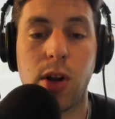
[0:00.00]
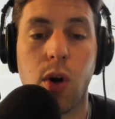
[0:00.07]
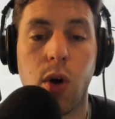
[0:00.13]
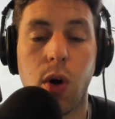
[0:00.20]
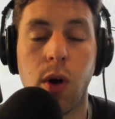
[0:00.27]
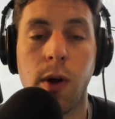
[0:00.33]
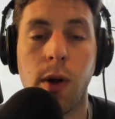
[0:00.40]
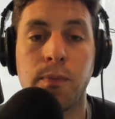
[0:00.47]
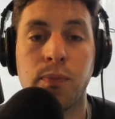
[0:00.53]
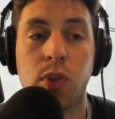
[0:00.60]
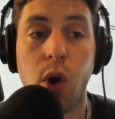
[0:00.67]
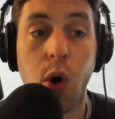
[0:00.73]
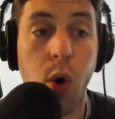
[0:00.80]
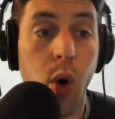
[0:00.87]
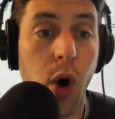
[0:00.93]
hole,
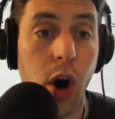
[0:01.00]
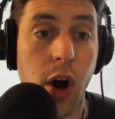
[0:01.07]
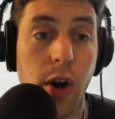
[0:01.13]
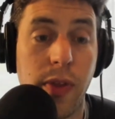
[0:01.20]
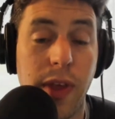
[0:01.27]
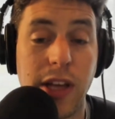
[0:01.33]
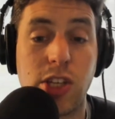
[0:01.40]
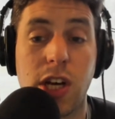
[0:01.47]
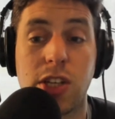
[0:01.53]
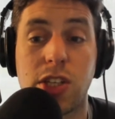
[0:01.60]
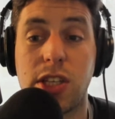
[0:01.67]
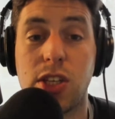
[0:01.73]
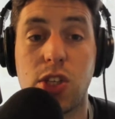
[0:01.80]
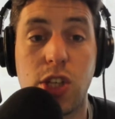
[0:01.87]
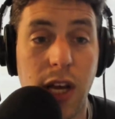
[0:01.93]
or they
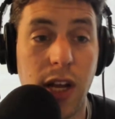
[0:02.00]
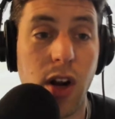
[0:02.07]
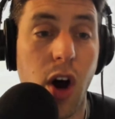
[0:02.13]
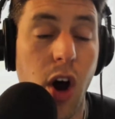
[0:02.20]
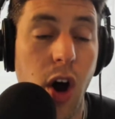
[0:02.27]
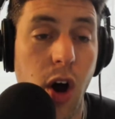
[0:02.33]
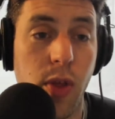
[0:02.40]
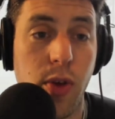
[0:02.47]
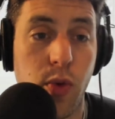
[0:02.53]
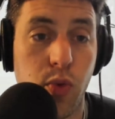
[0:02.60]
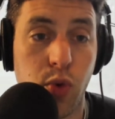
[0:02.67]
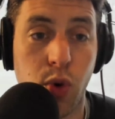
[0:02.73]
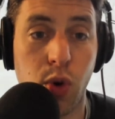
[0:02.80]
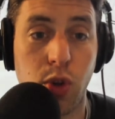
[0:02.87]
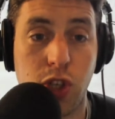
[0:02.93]
just did all the
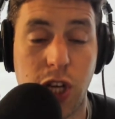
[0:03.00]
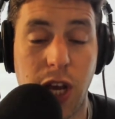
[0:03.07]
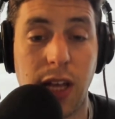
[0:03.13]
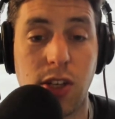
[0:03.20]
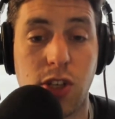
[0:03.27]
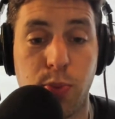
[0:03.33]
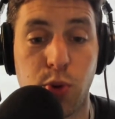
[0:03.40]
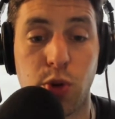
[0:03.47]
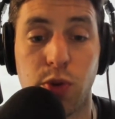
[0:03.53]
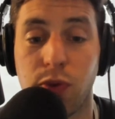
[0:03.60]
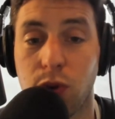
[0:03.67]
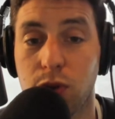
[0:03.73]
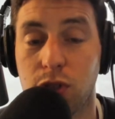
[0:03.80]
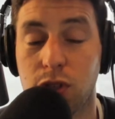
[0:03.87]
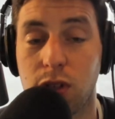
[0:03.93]
rule change
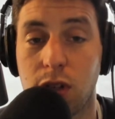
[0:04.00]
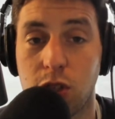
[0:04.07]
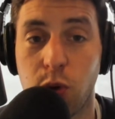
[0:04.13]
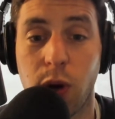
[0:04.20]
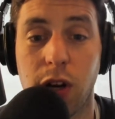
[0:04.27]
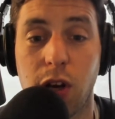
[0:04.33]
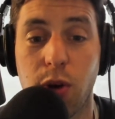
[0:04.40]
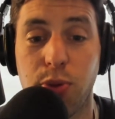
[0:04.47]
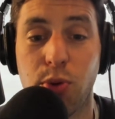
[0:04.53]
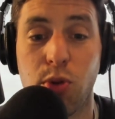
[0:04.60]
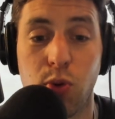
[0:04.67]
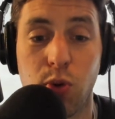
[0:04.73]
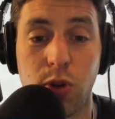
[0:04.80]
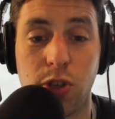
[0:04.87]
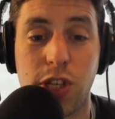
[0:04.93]
approvals. Do you want to go through
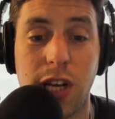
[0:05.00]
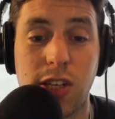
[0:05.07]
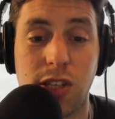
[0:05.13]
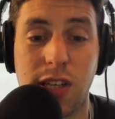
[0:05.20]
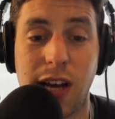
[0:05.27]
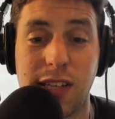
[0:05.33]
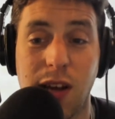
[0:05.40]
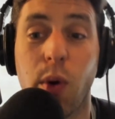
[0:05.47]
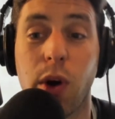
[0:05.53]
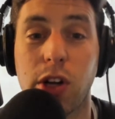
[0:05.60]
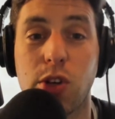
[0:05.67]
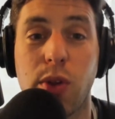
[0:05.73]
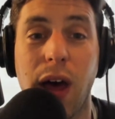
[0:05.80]
the rule changes next? I want to do